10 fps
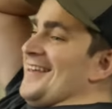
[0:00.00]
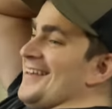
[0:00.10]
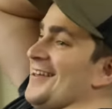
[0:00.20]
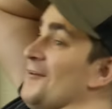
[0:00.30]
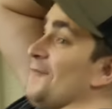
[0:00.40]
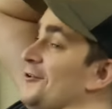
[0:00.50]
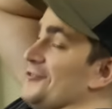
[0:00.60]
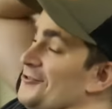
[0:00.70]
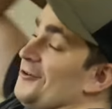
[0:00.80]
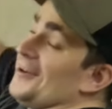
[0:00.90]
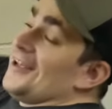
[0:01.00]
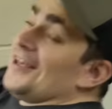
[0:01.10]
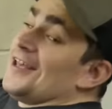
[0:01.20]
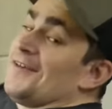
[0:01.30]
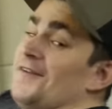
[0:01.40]
future Troy. Future
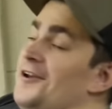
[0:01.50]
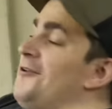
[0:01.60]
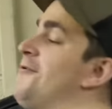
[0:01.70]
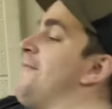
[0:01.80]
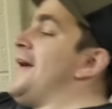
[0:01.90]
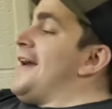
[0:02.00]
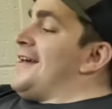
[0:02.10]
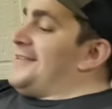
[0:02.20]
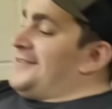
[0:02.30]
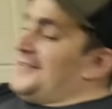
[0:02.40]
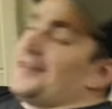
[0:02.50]
if I don't Troy. pass,